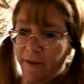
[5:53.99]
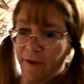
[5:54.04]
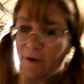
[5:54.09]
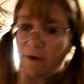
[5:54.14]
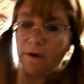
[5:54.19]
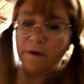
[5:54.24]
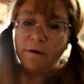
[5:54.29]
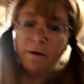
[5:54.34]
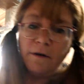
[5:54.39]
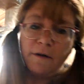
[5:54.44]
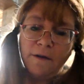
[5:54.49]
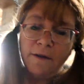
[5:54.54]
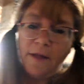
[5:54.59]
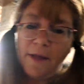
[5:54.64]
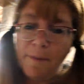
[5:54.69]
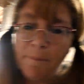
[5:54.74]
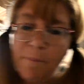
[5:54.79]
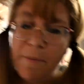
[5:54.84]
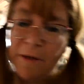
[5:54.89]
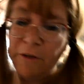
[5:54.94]
their
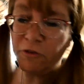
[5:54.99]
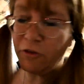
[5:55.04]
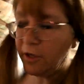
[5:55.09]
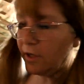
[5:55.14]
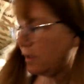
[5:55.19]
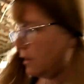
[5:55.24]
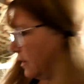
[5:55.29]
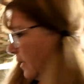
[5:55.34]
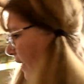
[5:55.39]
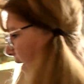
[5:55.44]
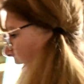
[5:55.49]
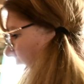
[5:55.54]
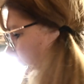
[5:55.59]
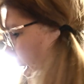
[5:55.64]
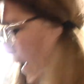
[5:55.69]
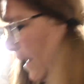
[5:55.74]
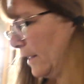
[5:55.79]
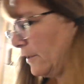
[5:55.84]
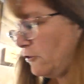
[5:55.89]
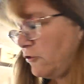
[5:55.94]
ambition
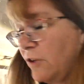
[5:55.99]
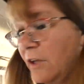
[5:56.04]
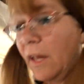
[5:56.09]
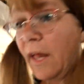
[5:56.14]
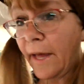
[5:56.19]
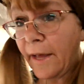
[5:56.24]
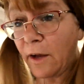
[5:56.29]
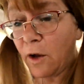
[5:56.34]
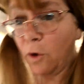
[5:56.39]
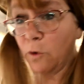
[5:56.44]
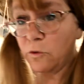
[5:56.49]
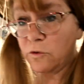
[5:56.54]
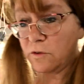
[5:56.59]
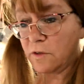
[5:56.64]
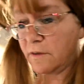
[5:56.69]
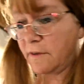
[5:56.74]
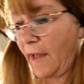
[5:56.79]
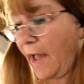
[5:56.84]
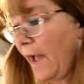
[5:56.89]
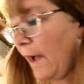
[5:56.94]
and she like goes
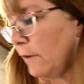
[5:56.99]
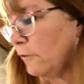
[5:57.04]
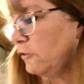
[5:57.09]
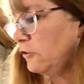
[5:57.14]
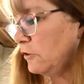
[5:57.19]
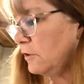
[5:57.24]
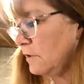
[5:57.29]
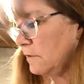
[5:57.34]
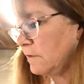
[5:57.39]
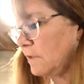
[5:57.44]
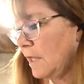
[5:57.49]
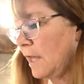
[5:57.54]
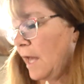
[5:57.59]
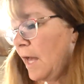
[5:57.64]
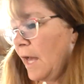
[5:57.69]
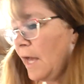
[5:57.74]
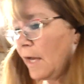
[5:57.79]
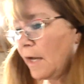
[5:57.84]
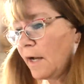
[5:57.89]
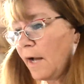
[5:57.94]
to town she just
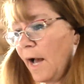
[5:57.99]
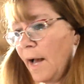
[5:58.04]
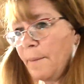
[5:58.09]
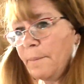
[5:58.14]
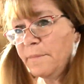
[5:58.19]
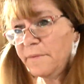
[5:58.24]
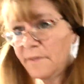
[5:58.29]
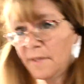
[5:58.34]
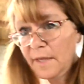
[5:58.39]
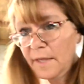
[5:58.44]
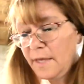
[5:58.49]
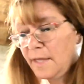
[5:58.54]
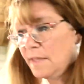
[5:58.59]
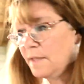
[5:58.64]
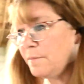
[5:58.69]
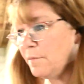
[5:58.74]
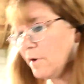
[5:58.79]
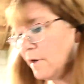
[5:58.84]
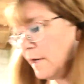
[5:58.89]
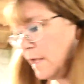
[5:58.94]
comes in
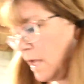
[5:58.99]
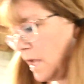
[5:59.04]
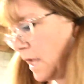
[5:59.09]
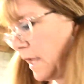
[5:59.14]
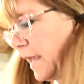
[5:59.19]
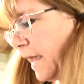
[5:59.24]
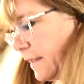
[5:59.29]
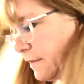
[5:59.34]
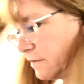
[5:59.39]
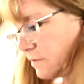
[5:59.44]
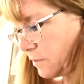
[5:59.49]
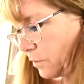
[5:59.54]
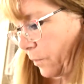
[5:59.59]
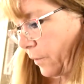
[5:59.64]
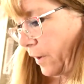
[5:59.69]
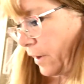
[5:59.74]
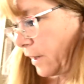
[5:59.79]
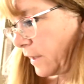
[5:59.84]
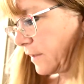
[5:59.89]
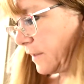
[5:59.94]
the morning gets to
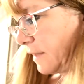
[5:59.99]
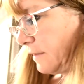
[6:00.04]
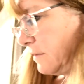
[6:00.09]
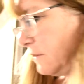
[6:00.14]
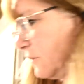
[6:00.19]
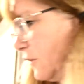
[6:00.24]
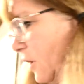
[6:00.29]
work doesn't